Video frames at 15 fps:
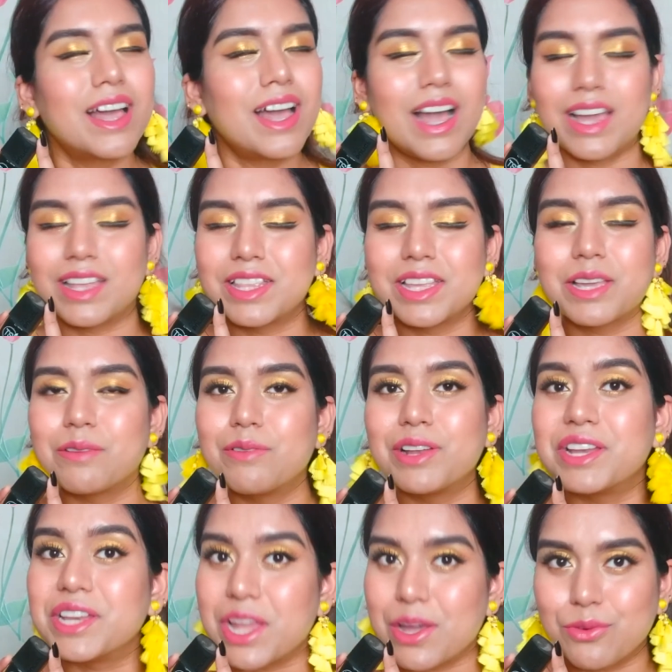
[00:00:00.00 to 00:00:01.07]
I think we will
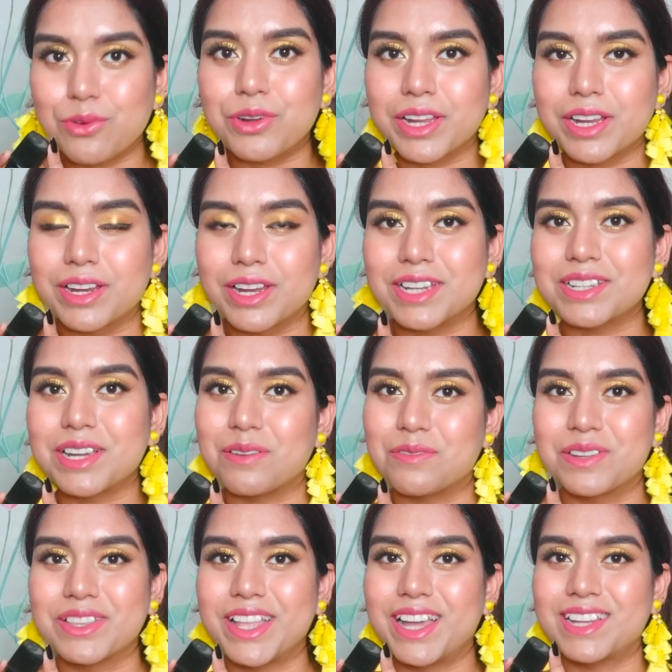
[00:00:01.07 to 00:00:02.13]
never regret
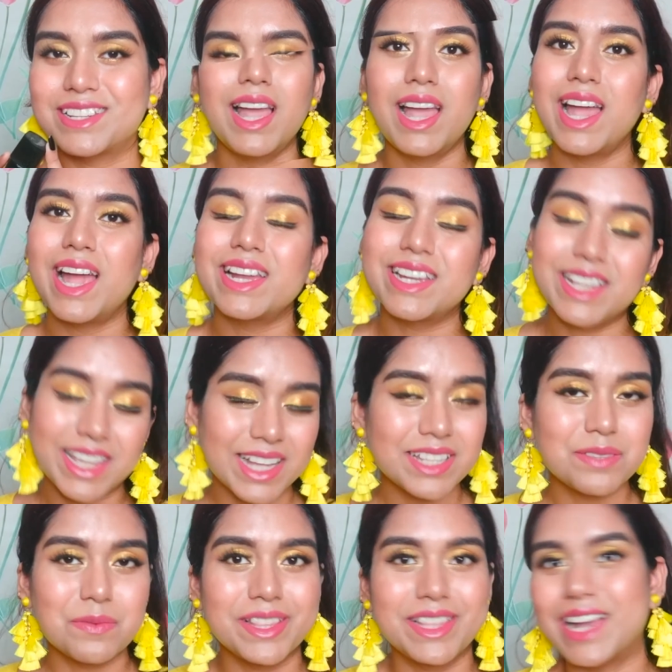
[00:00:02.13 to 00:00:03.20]
after that. And
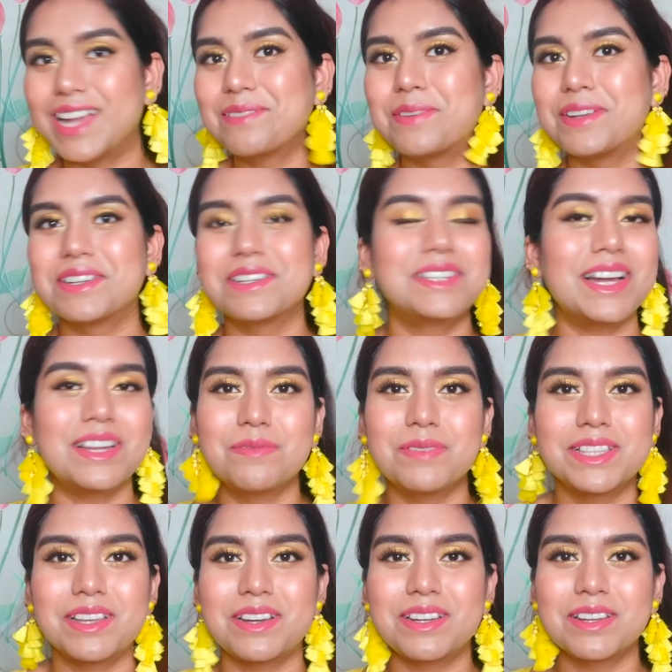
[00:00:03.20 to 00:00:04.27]
yes, with that, we're done
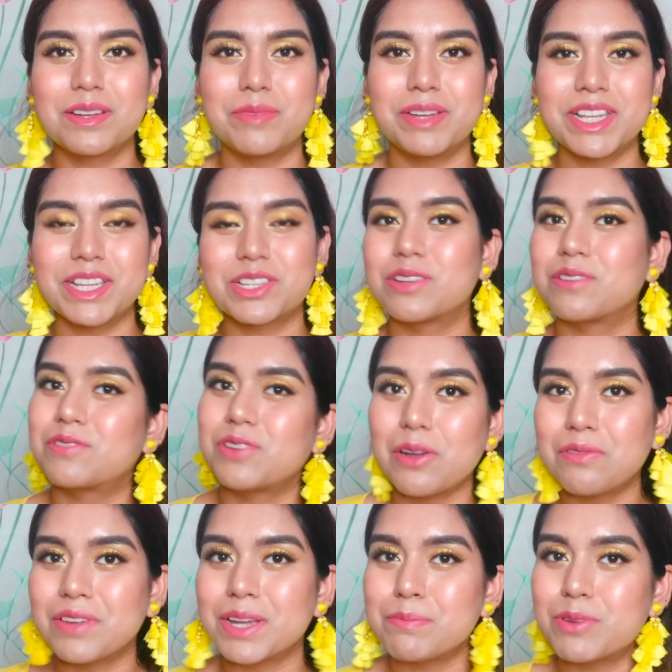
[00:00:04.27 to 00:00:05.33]
with our recommendation of
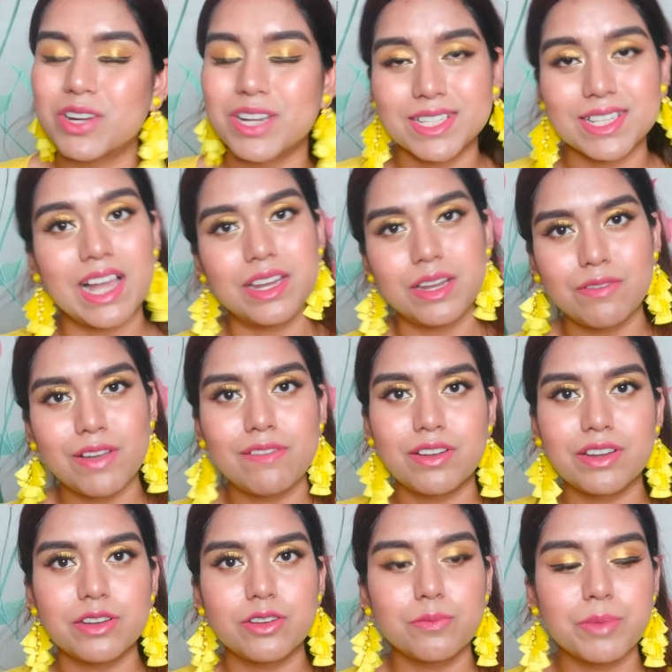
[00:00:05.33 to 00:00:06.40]
top 5 products under
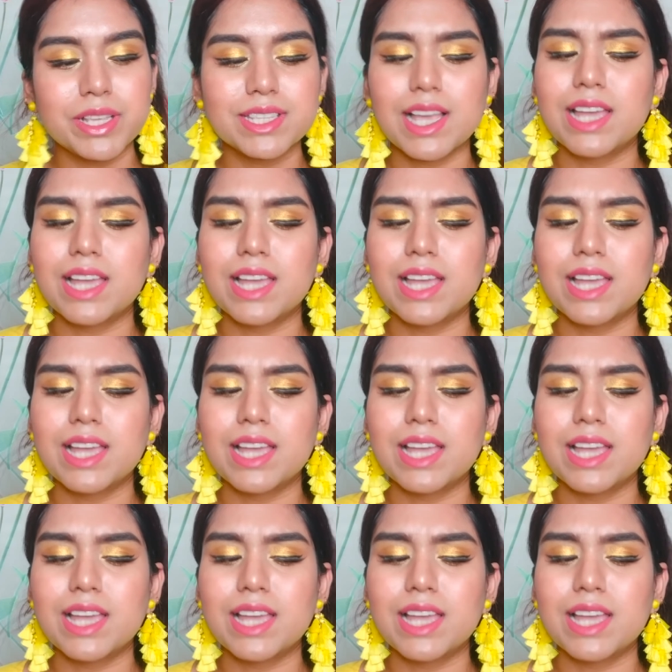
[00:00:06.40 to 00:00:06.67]
500 rupees.